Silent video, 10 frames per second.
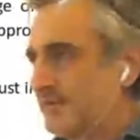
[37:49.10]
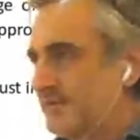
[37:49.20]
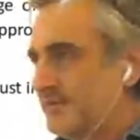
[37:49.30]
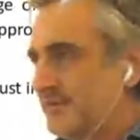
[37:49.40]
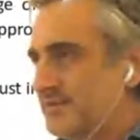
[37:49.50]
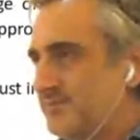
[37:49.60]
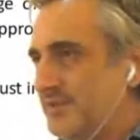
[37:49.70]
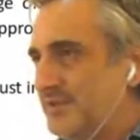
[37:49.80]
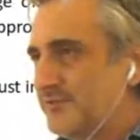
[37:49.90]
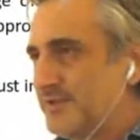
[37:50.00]
Okay, it can
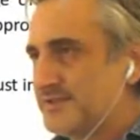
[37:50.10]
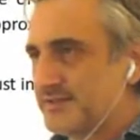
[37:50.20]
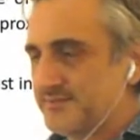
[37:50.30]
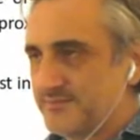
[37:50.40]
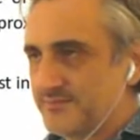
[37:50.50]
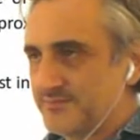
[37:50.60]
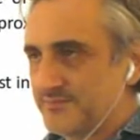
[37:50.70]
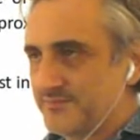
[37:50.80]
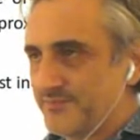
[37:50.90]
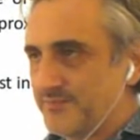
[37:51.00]
be increased
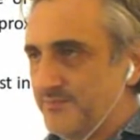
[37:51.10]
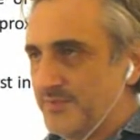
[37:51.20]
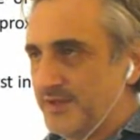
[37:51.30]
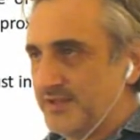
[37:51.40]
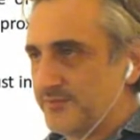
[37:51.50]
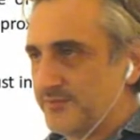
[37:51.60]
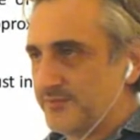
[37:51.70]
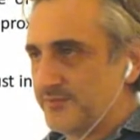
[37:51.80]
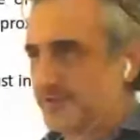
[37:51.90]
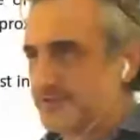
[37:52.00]
by
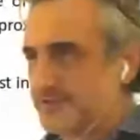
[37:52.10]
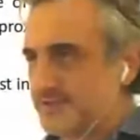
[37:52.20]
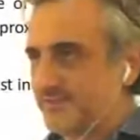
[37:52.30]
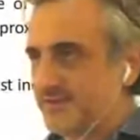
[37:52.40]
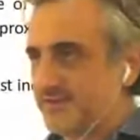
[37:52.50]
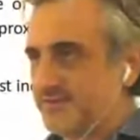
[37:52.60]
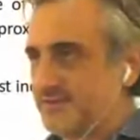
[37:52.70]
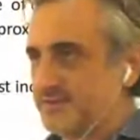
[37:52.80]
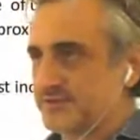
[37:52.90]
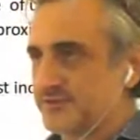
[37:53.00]
increasing
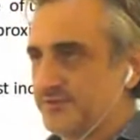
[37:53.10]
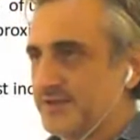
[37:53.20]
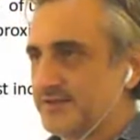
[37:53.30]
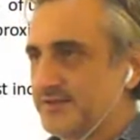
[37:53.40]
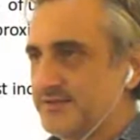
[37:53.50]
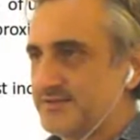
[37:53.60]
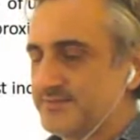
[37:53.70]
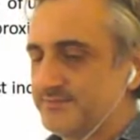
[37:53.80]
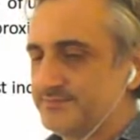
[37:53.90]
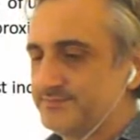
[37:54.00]
the transconductance.
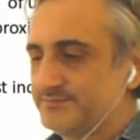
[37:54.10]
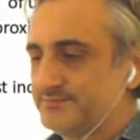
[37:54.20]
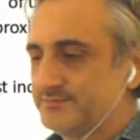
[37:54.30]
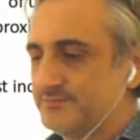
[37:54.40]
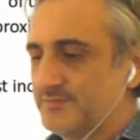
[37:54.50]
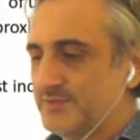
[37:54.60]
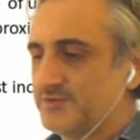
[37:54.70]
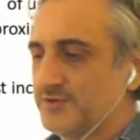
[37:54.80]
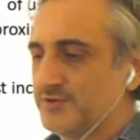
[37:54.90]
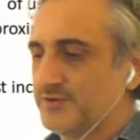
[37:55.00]
You
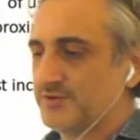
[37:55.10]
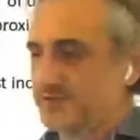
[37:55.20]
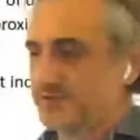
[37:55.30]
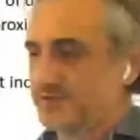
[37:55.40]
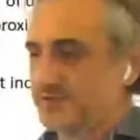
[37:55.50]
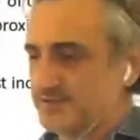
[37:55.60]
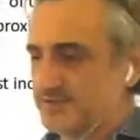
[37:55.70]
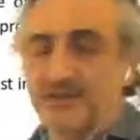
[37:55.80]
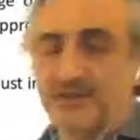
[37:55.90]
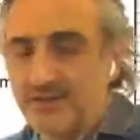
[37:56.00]
can notice this is a
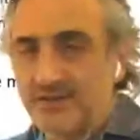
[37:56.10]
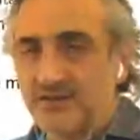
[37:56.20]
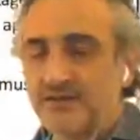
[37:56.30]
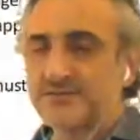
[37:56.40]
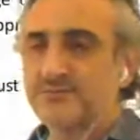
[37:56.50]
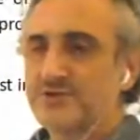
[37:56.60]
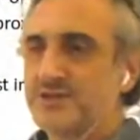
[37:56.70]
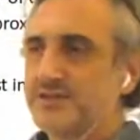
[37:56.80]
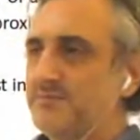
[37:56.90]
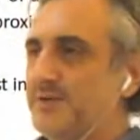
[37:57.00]
small
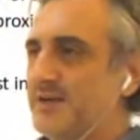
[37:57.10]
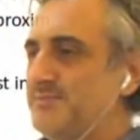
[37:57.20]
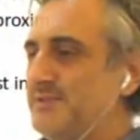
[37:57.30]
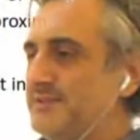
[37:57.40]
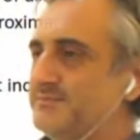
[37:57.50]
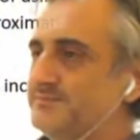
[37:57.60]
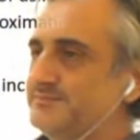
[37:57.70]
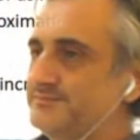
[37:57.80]
signal parameter,